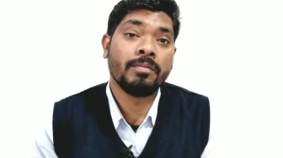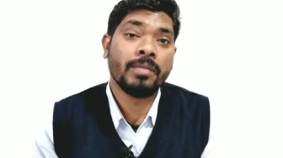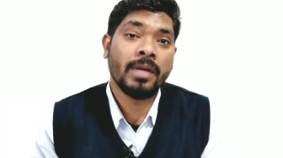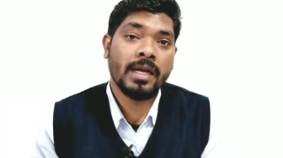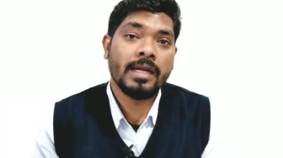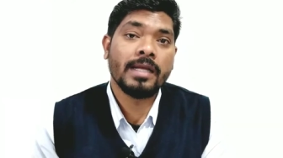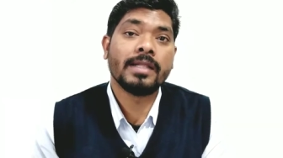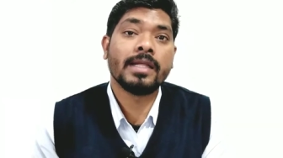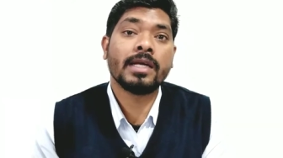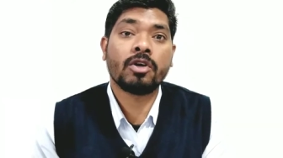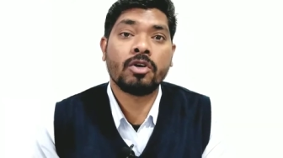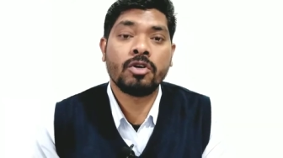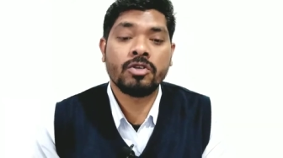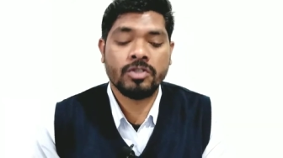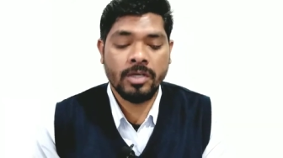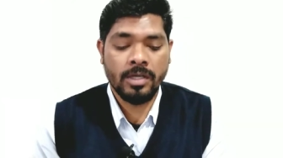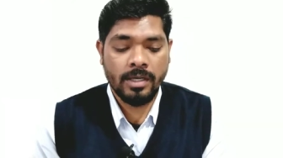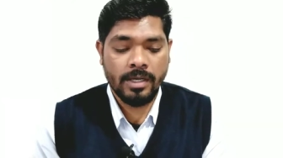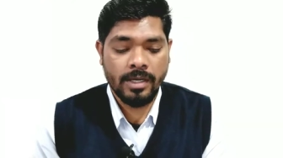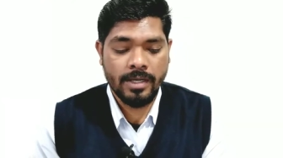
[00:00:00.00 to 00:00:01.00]
mainly in the
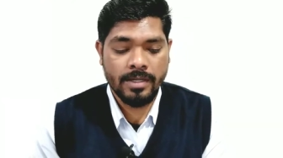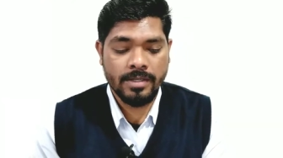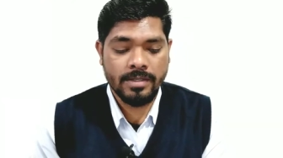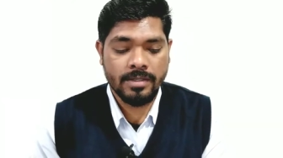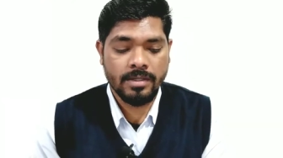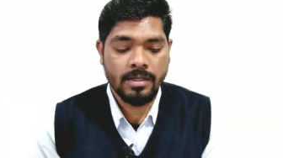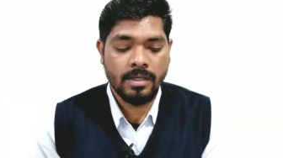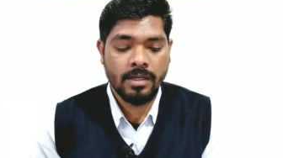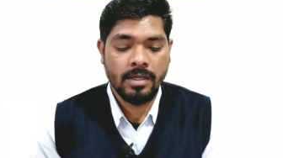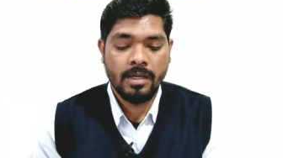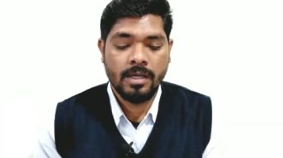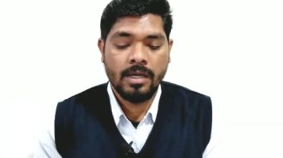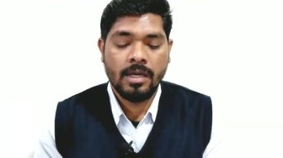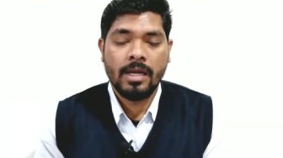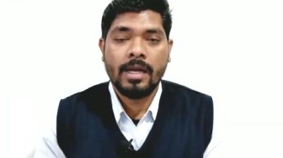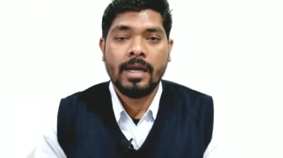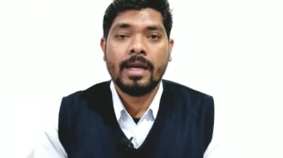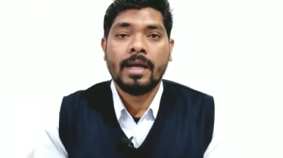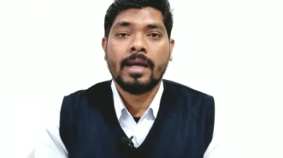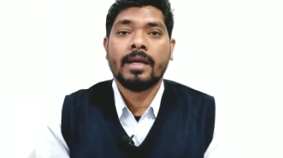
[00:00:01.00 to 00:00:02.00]
coastal areas.
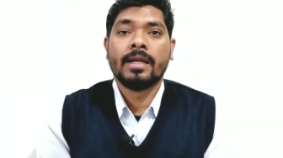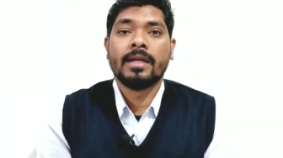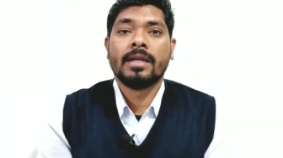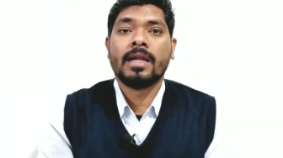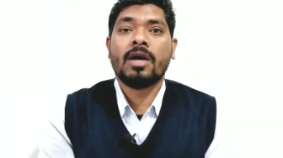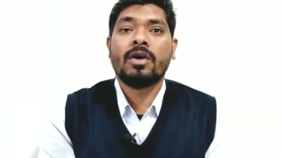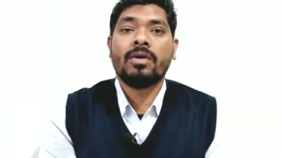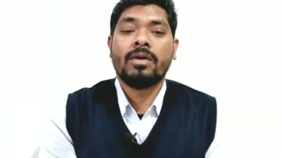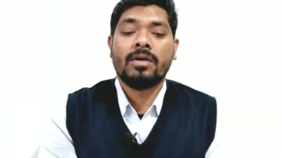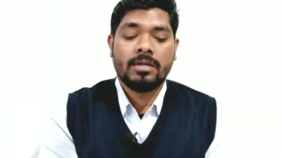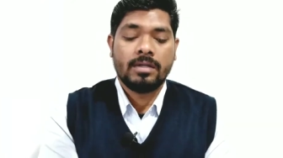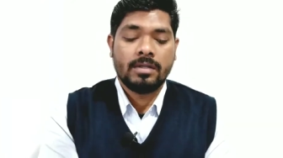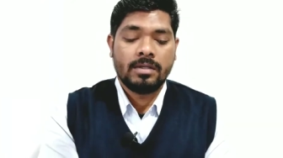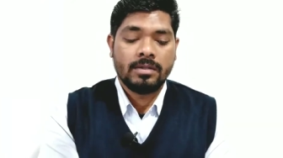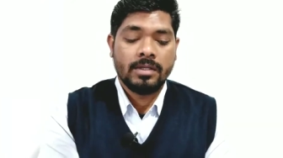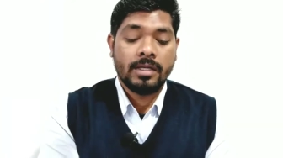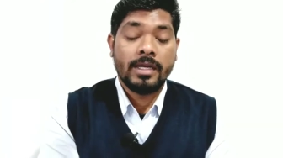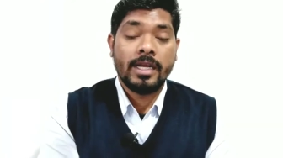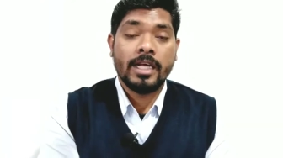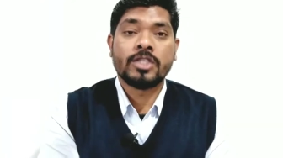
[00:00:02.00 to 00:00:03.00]

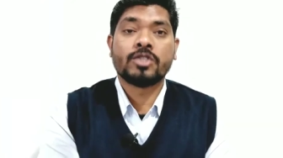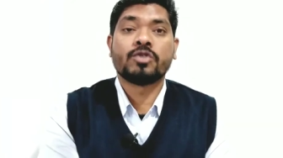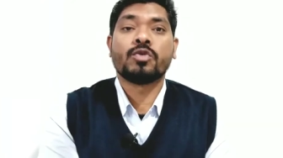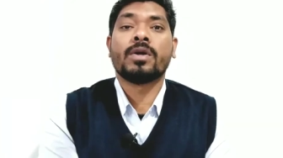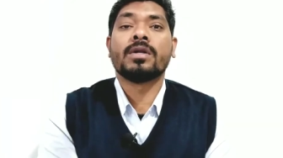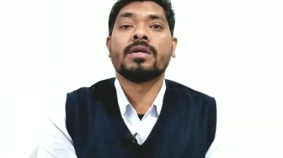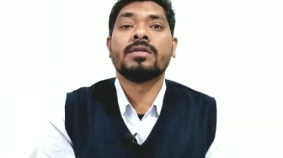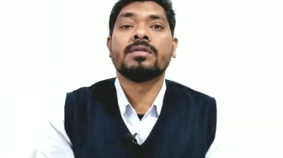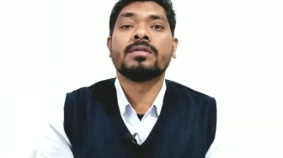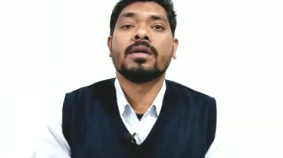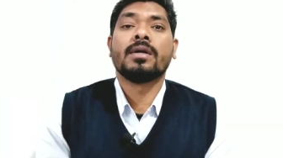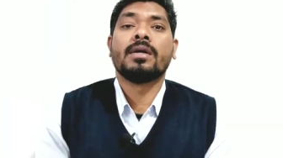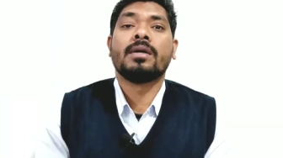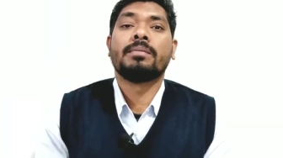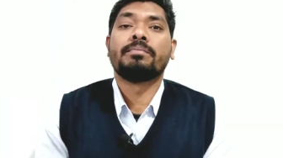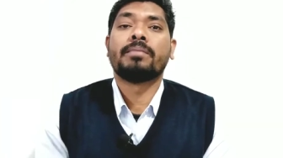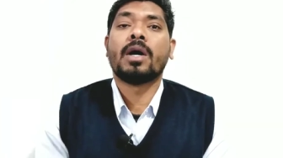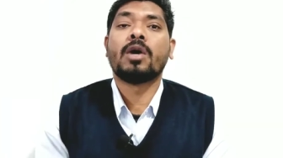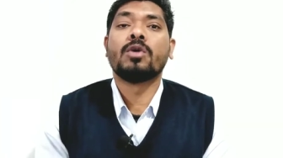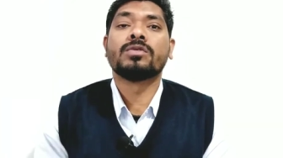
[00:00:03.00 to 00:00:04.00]
Now the next one is
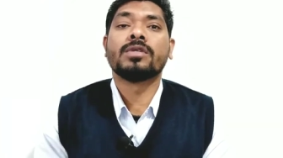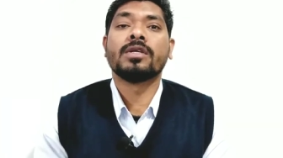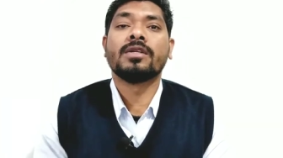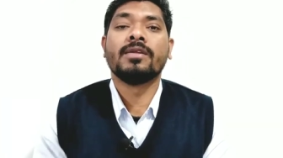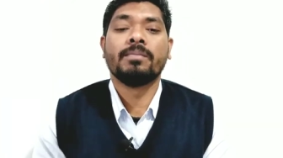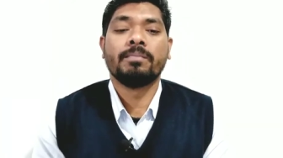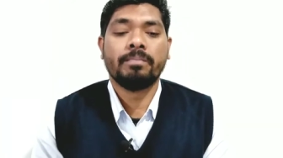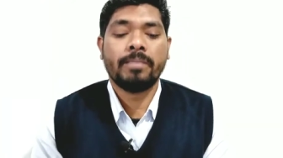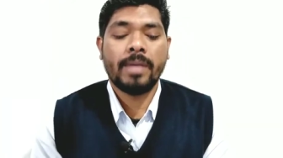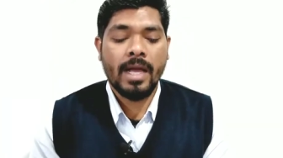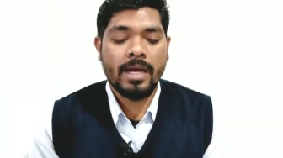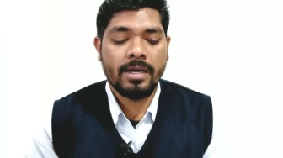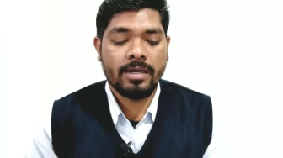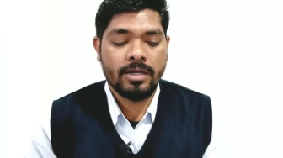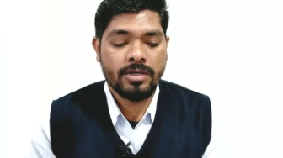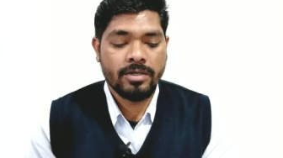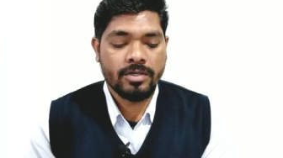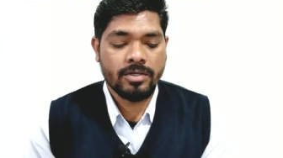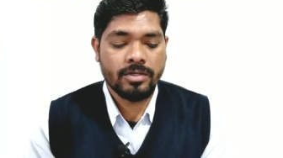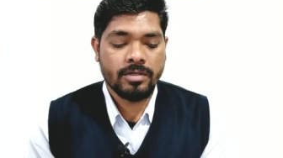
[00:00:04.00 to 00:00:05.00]
mountain
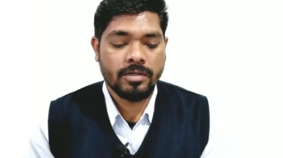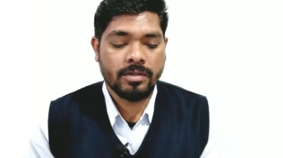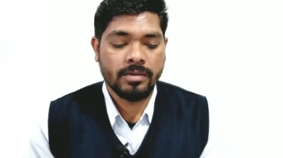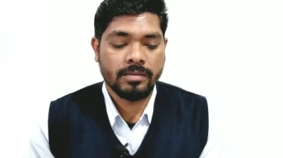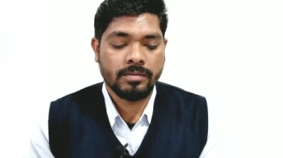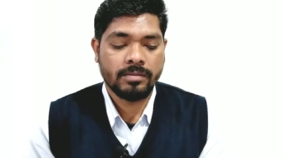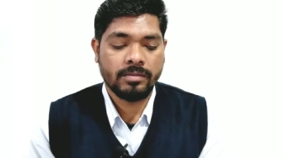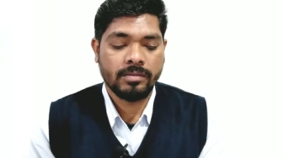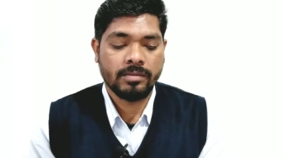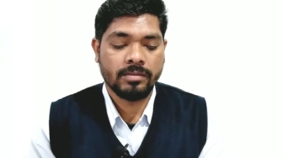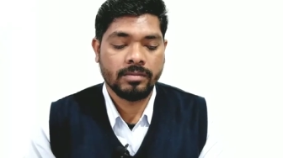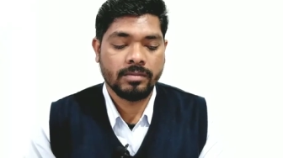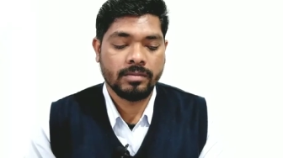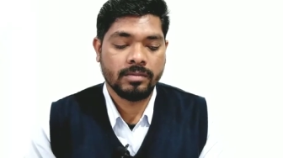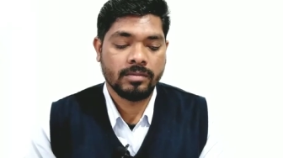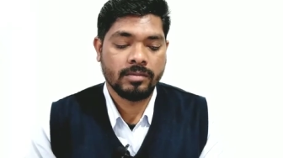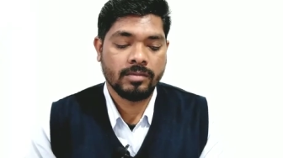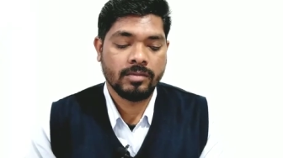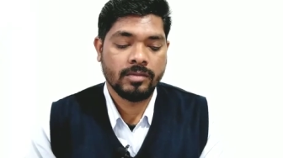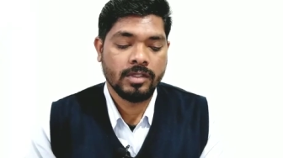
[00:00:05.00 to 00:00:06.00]
barriers.
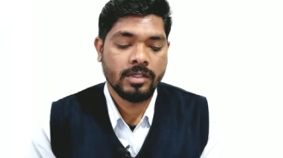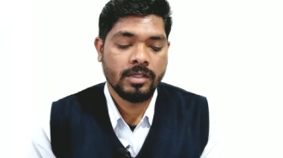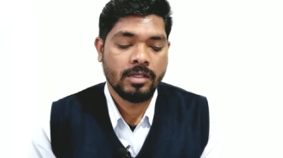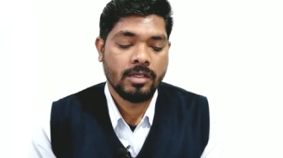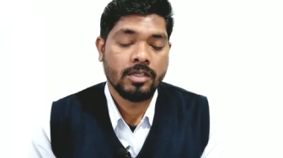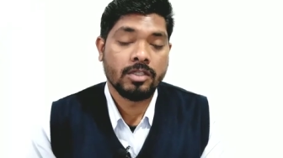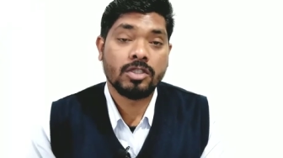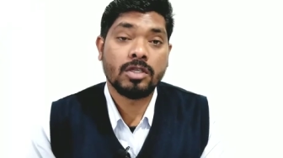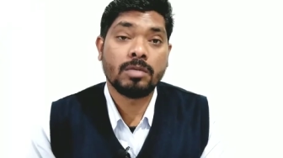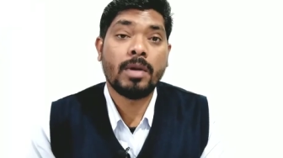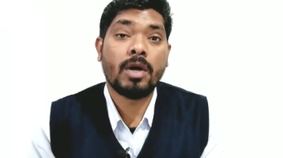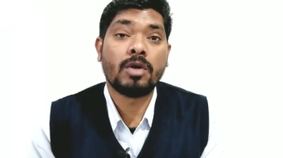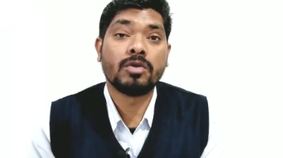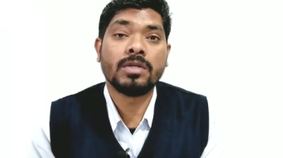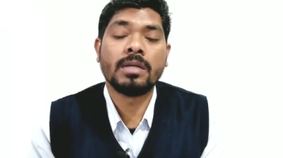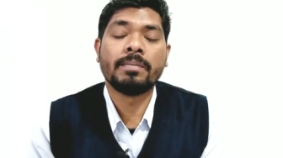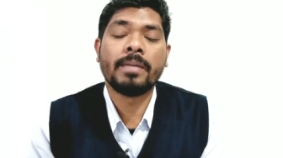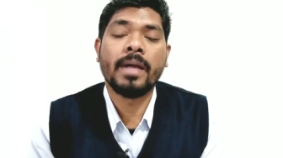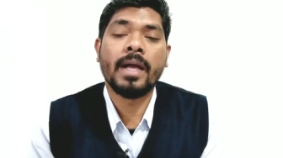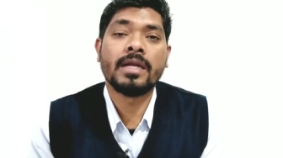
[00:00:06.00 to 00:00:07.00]
So
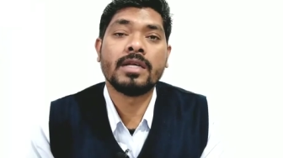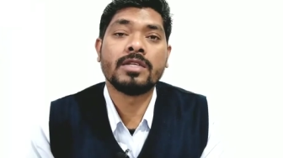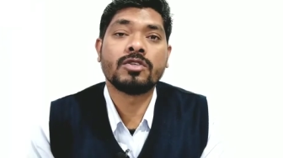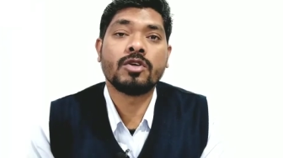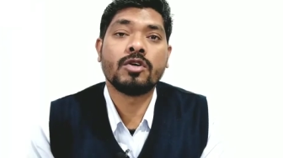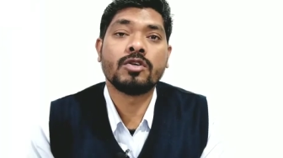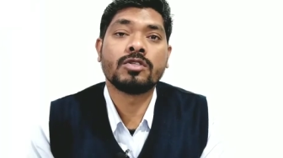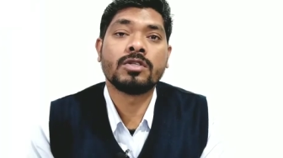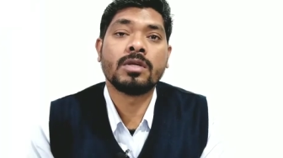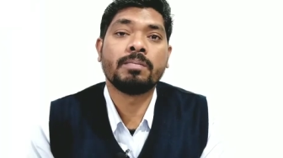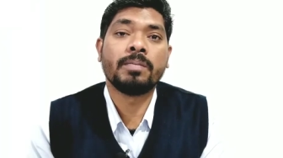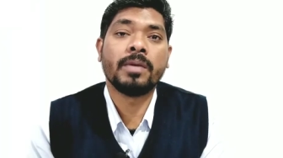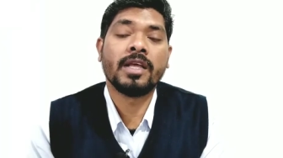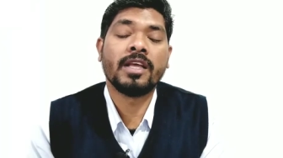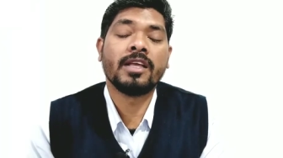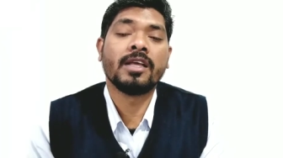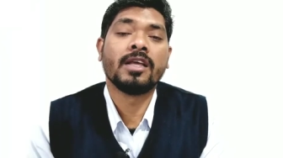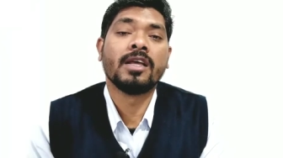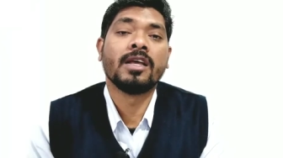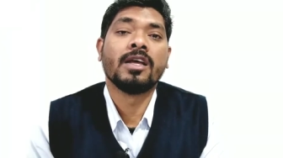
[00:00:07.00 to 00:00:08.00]
mountain barriers also
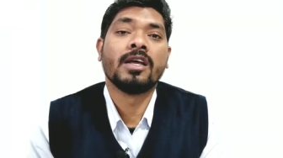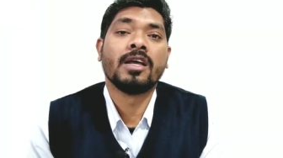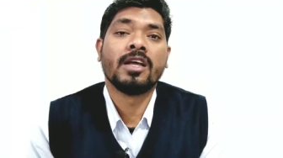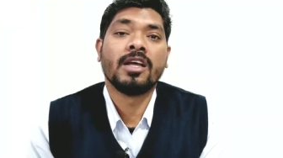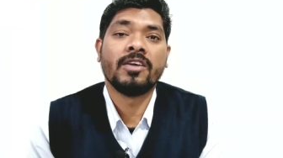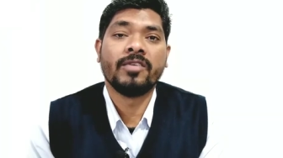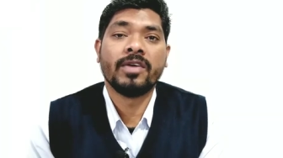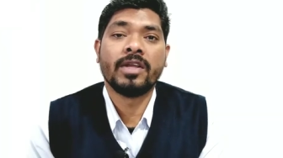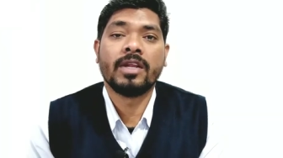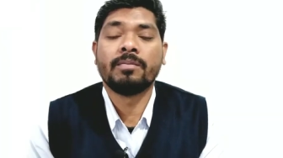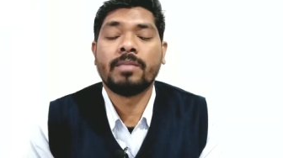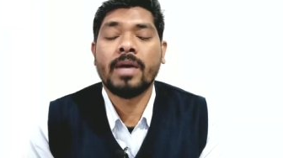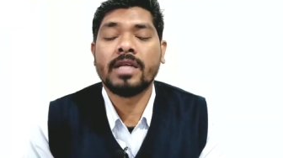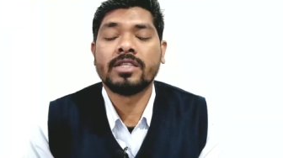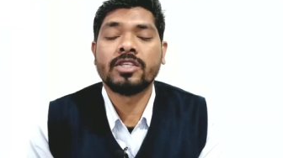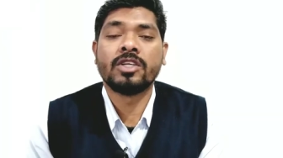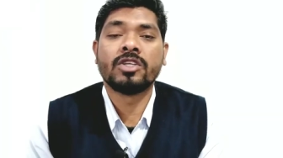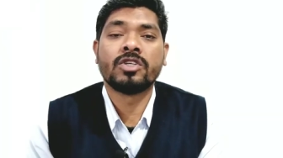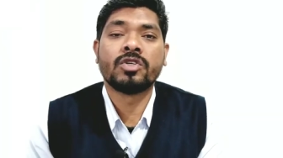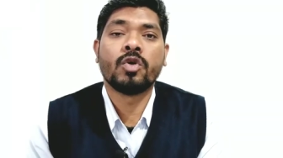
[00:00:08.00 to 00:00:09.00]
play a very
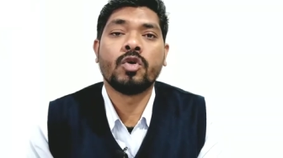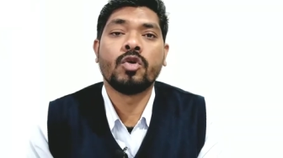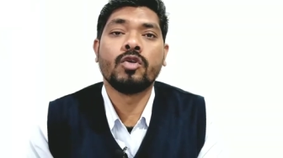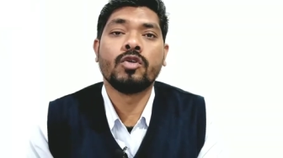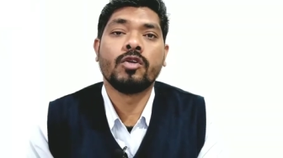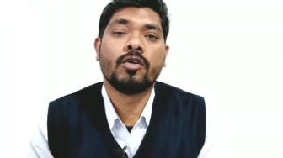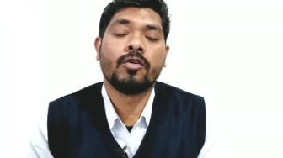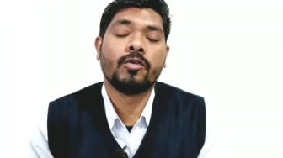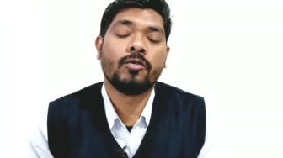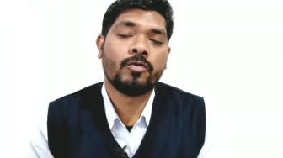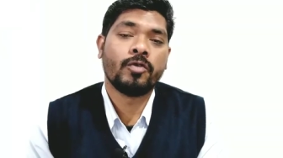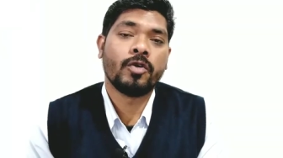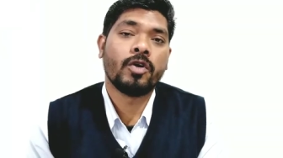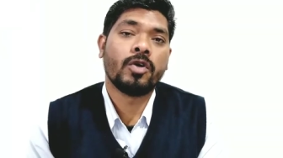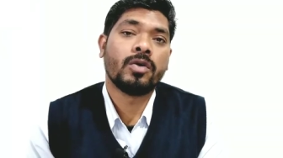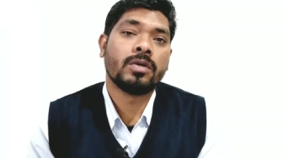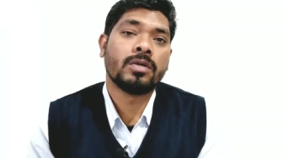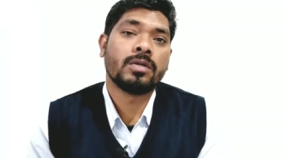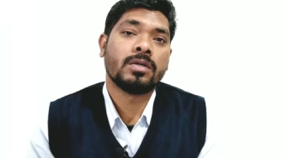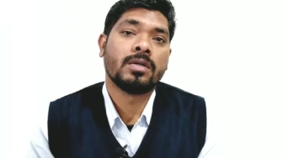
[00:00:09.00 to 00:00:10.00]
vital role
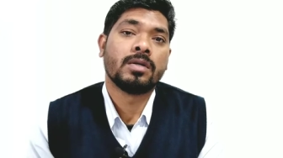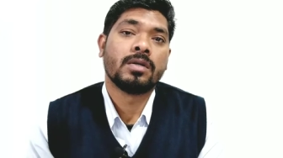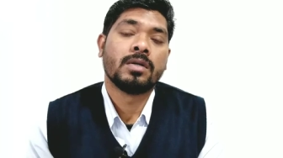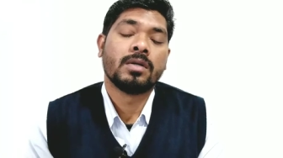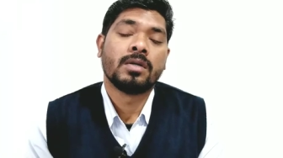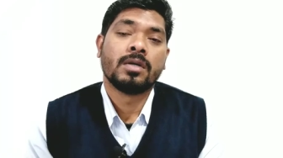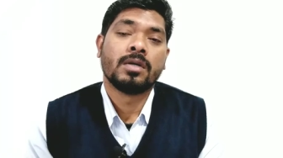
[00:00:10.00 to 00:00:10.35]
for